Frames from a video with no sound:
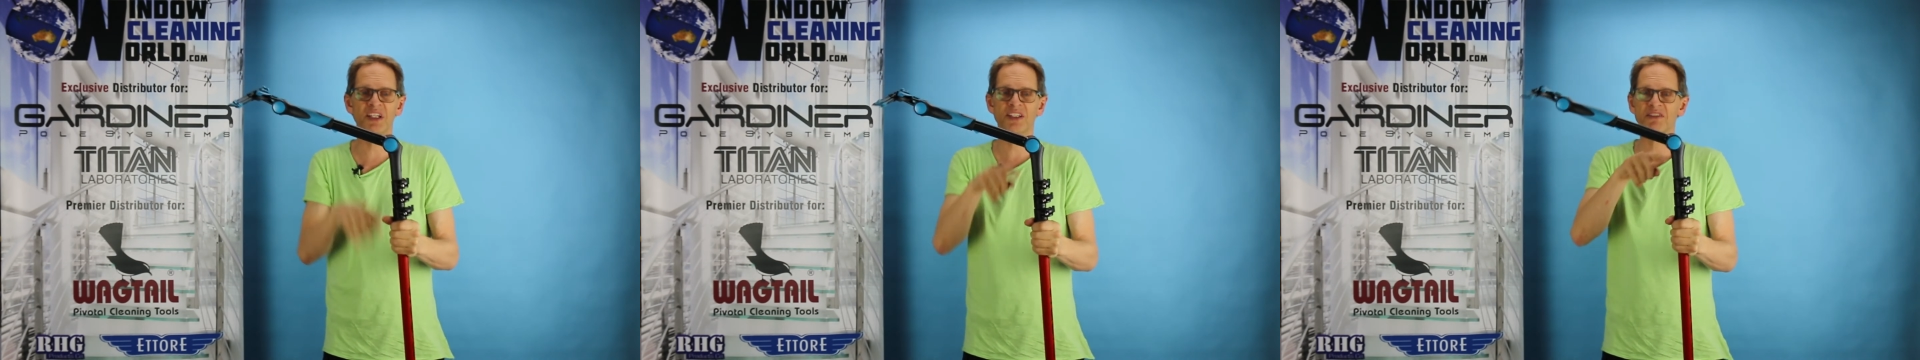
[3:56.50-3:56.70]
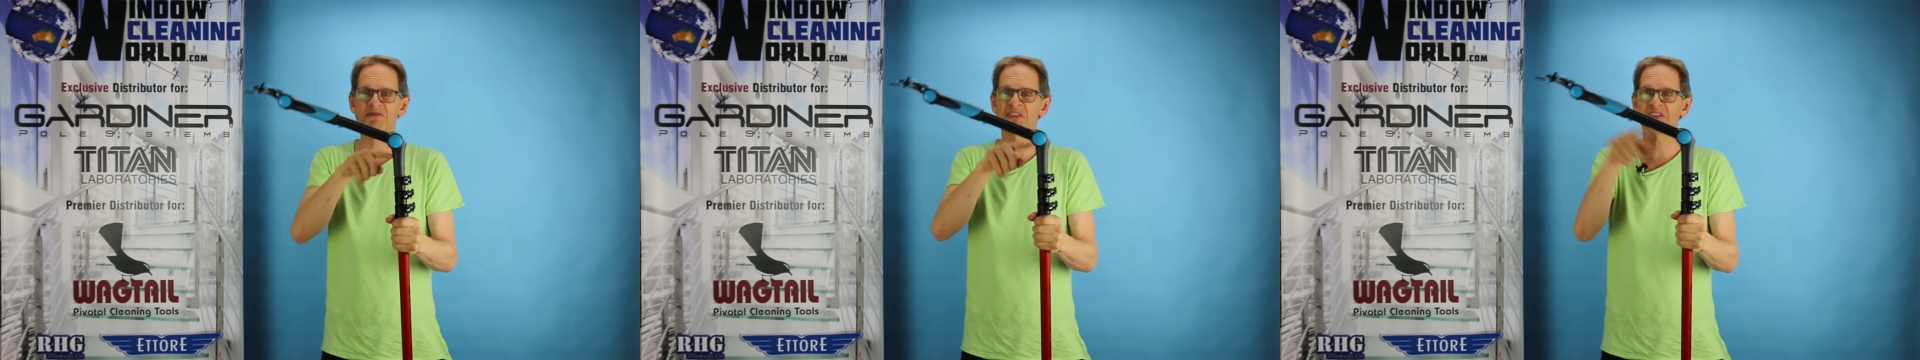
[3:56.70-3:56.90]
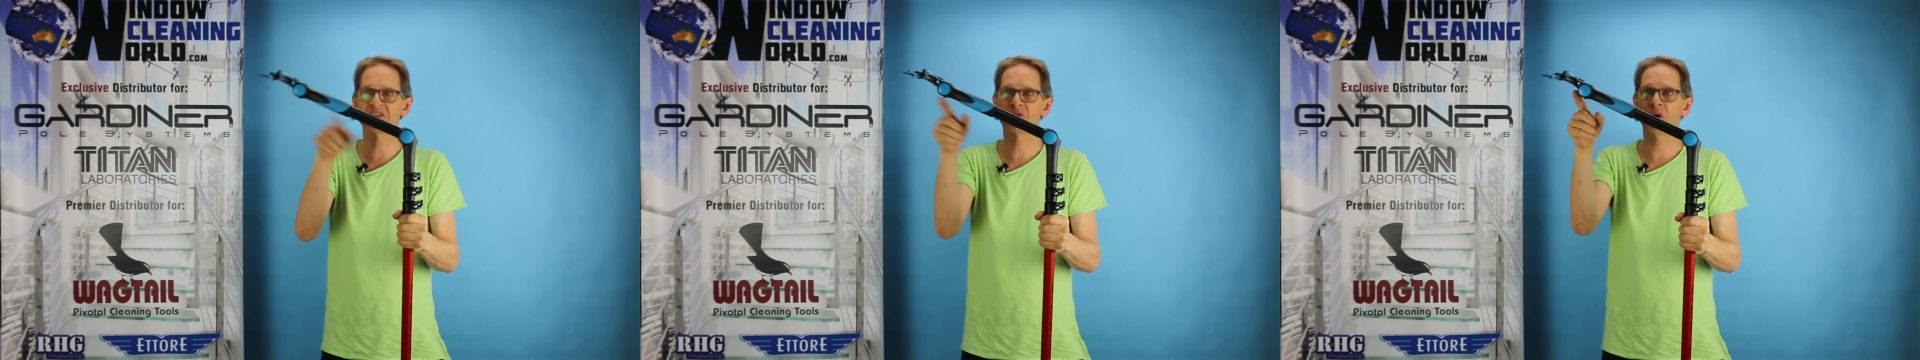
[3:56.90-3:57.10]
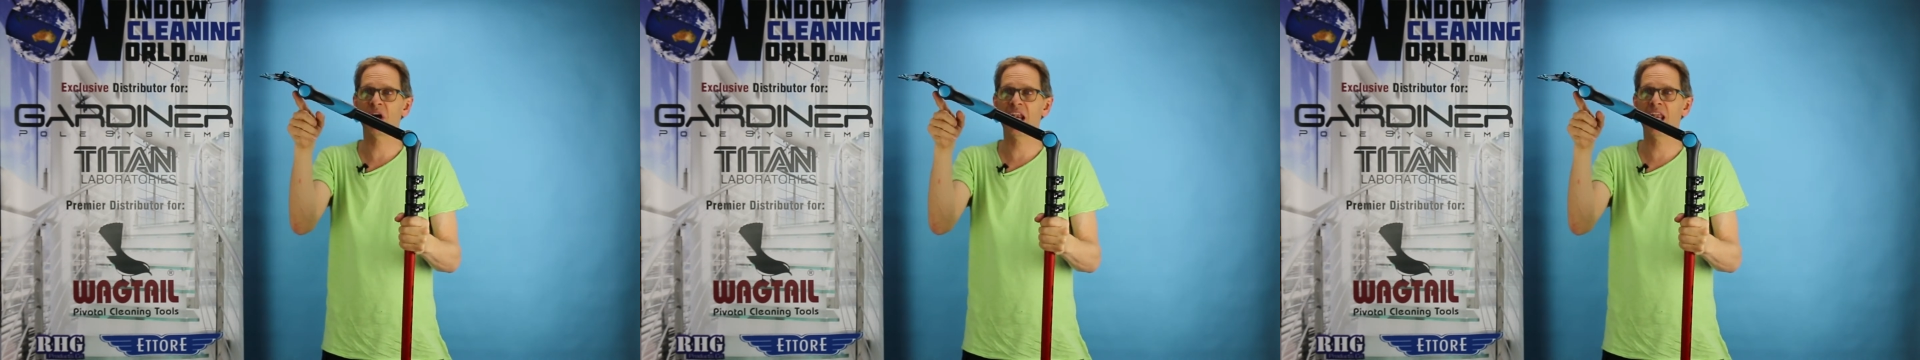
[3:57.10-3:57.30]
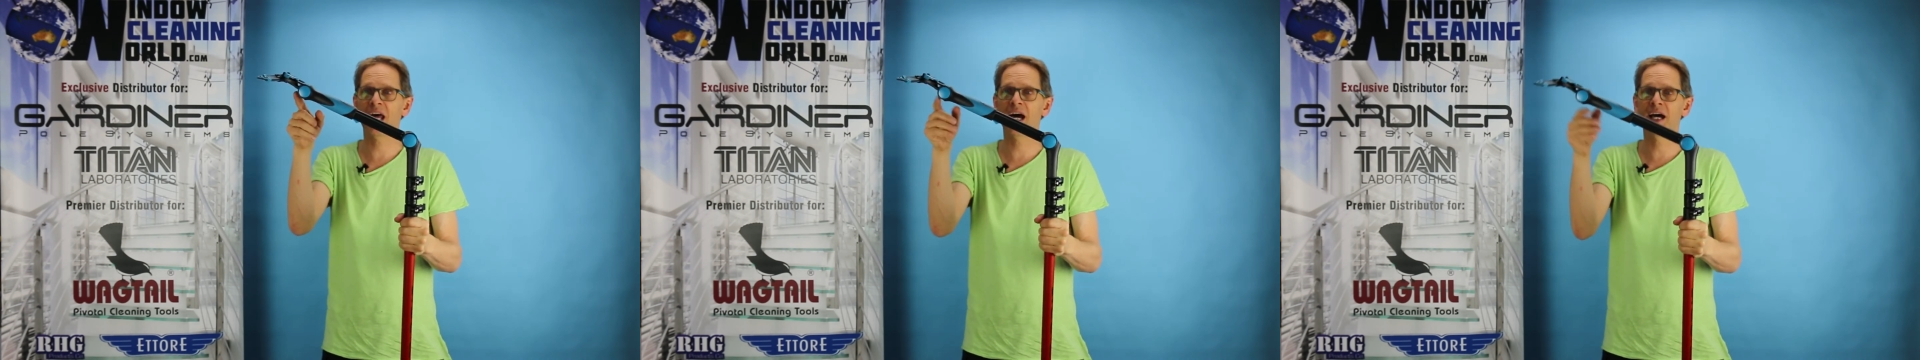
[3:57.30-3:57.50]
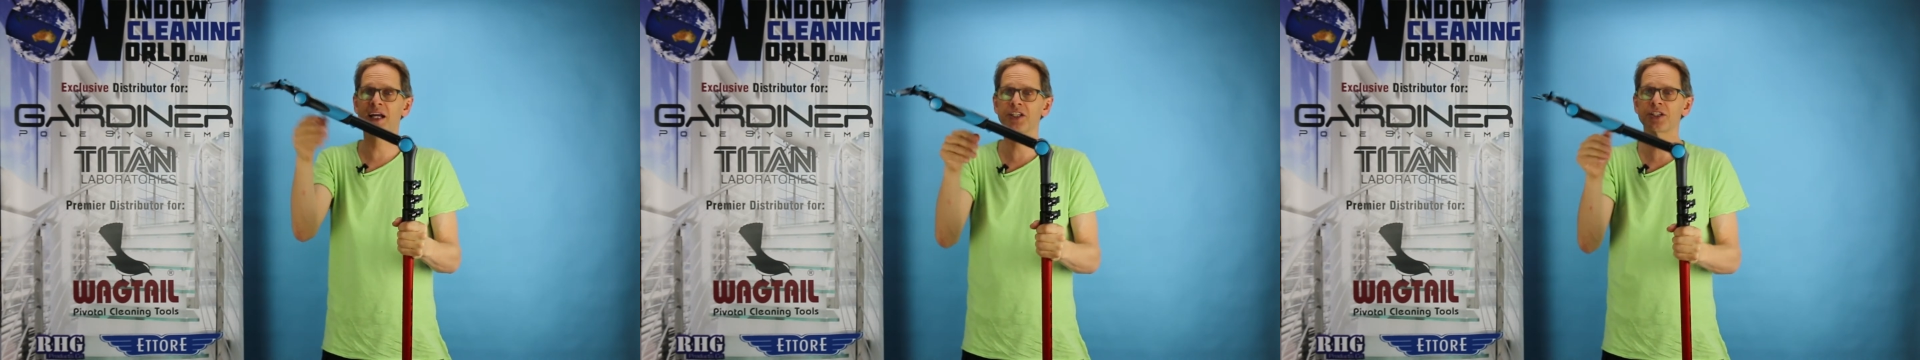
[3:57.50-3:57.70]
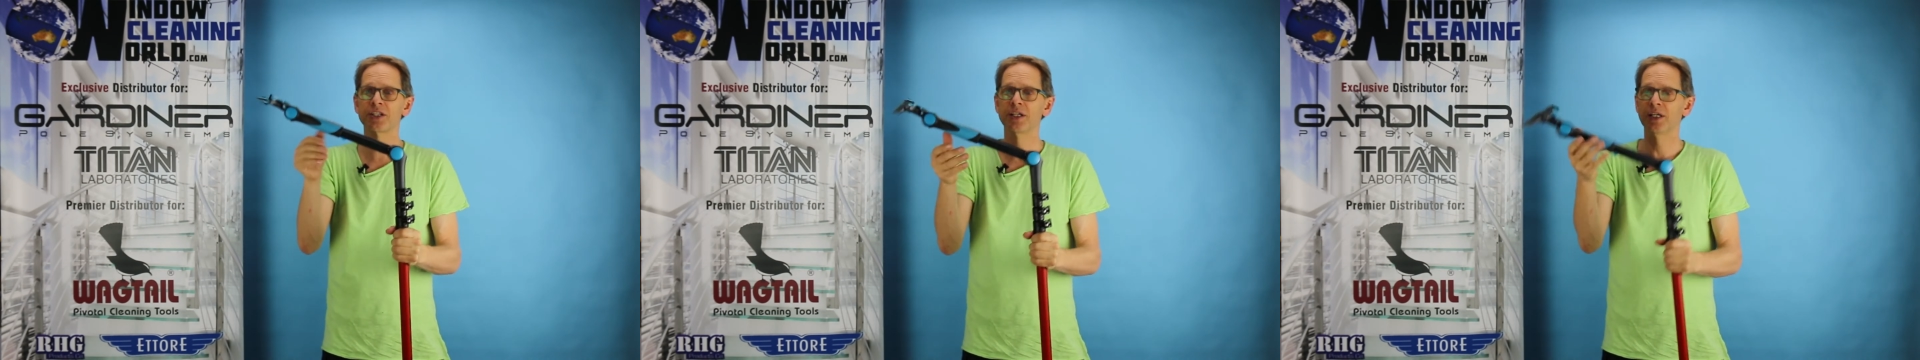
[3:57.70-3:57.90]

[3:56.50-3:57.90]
It's quite large,